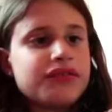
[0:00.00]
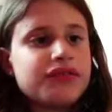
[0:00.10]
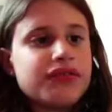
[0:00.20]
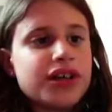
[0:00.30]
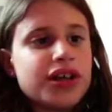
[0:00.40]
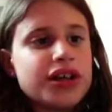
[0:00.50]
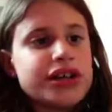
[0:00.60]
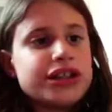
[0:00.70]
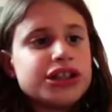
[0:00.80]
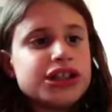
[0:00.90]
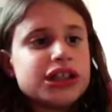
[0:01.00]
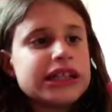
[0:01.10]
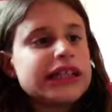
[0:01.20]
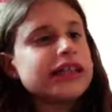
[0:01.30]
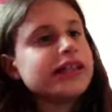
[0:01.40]
For
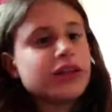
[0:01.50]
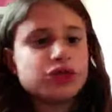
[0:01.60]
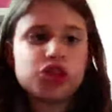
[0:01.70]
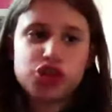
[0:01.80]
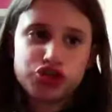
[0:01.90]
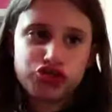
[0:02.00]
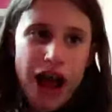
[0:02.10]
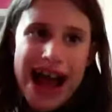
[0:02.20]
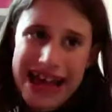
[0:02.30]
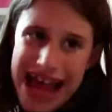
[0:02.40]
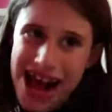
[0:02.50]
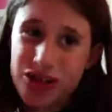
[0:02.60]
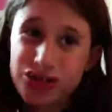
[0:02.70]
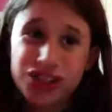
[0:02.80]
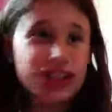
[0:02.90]
cheerleading, there was
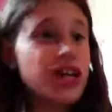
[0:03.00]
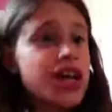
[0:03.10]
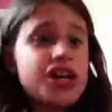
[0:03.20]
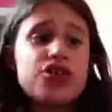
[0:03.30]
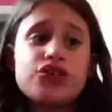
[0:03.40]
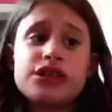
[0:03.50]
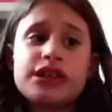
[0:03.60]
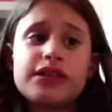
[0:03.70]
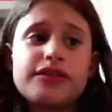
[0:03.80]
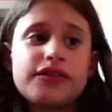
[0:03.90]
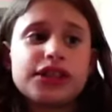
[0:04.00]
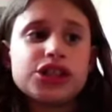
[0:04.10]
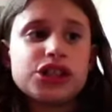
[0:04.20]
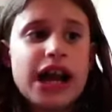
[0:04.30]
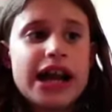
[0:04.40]
tryouts. You need to
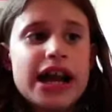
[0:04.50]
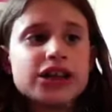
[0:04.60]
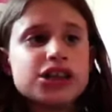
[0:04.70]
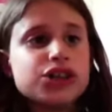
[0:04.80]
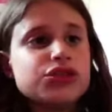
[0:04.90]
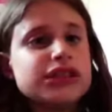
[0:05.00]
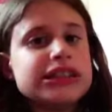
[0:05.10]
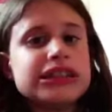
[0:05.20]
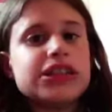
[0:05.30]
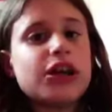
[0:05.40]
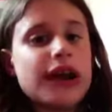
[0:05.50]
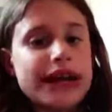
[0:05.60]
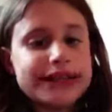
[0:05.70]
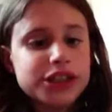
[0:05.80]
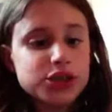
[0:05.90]
know
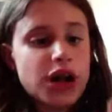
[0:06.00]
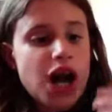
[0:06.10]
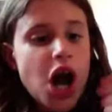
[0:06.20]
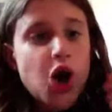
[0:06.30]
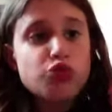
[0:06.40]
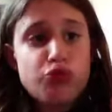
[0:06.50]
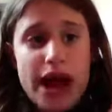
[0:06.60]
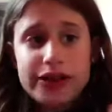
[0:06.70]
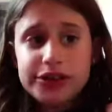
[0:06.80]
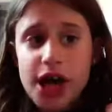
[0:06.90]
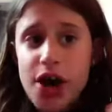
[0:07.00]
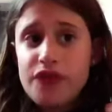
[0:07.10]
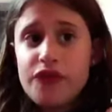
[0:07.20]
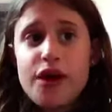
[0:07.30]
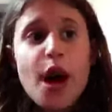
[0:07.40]
how to do a round off,
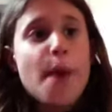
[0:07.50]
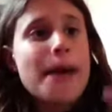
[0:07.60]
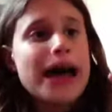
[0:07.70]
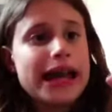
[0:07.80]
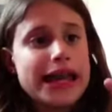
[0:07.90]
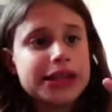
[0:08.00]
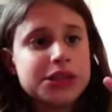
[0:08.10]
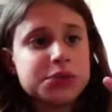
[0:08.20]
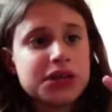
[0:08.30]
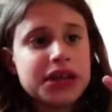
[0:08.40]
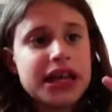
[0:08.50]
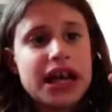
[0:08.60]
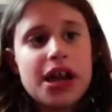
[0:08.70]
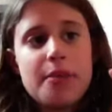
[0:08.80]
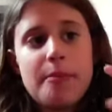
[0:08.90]
a back handspring,
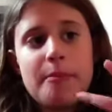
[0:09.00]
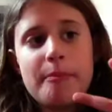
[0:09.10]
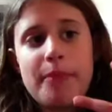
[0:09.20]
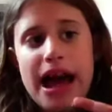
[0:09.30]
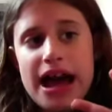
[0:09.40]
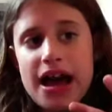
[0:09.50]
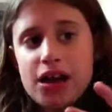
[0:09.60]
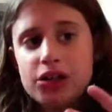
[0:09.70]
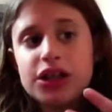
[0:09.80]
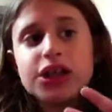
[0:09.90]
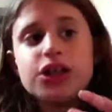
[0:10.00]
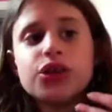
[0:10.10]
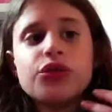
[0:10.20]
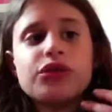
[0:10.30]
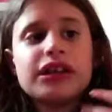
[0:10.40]
and a back. You
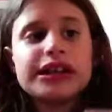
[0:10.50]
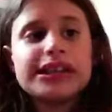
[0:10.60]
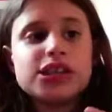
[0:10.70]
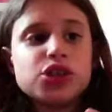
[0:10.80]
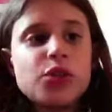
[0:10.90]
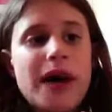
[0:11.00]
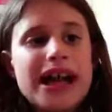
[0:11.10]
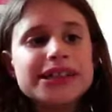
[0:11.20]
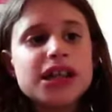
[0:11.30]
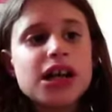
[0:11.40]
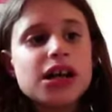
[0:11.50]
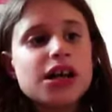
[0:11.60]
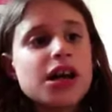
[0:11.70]
don't need to do a back tuck,